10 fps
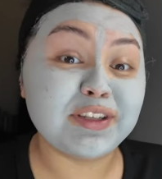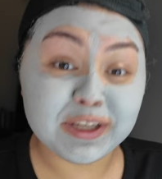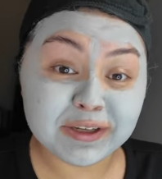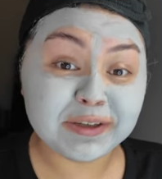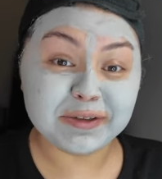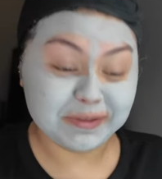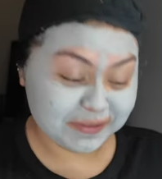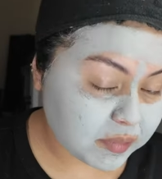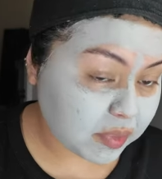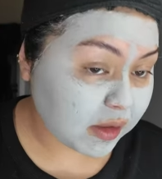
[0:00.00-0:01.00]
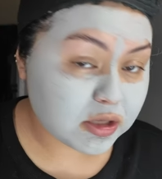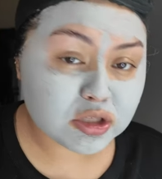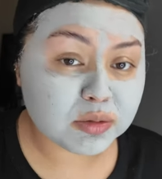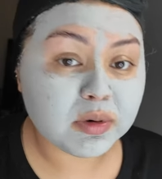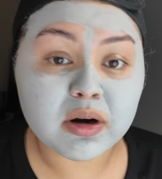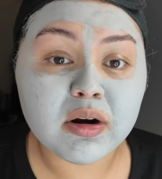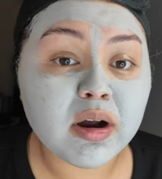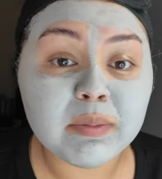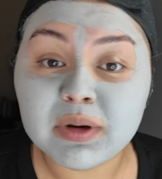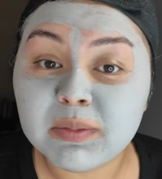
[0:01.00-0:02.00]
too tomorrow
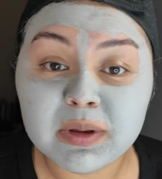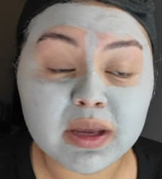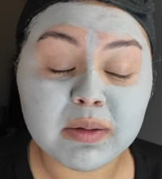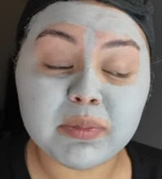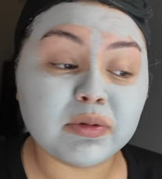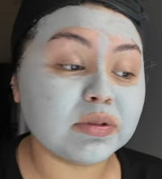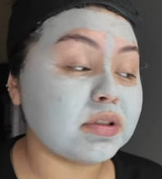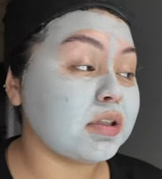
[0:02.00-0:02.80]
I'm going to be able